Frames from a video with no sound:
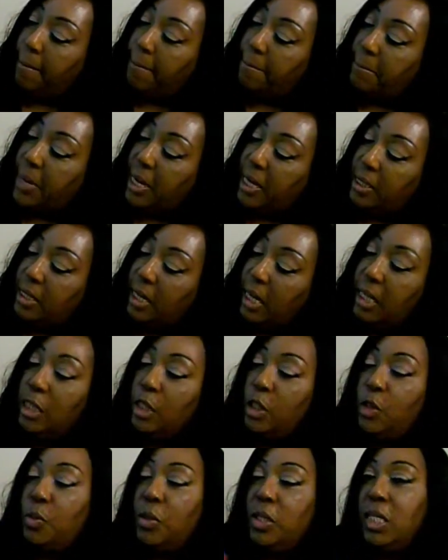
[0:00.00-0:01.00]
My
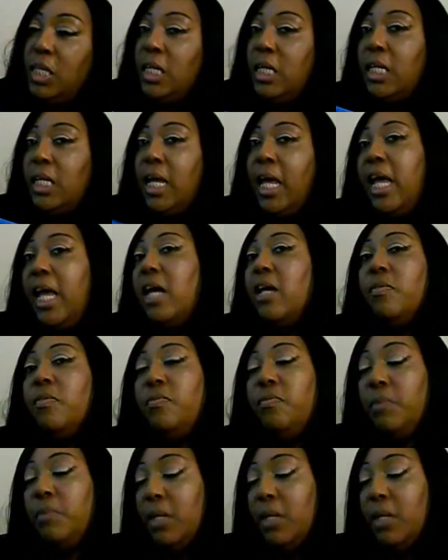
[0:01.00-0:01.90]
Dollar Tree didn't have